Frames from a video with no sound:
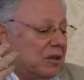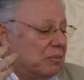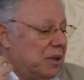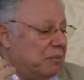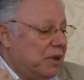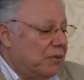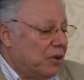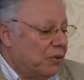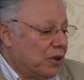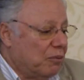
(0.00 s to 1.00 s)
people
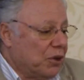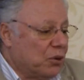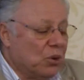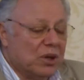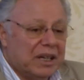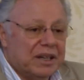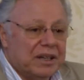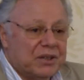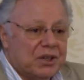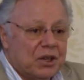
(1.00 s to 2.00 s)
from the rural
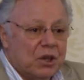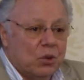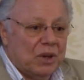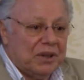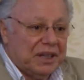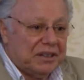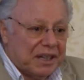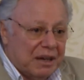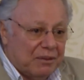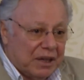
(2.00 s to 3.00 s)
areas, when they
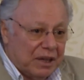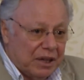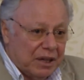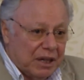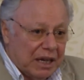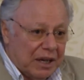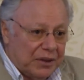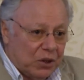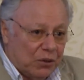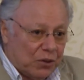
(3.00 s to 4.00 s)
travel and
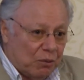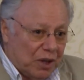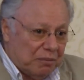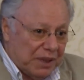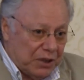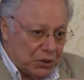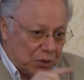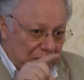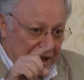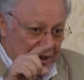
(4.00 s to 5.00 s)
they go from one place to
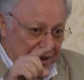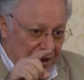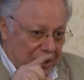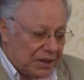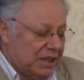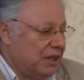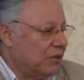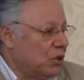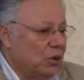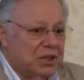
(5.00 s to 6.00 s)
the other, they never
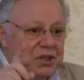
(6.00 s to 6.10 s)
go on a